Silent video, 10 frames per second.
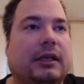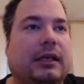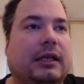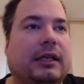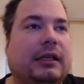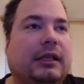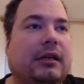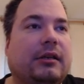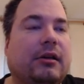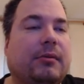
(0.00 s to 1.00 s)
And then
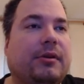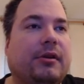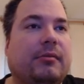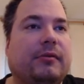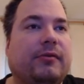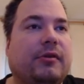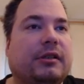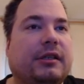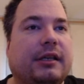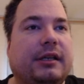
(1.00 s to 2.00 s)
yes, option number four
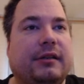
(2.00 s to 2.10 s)
is the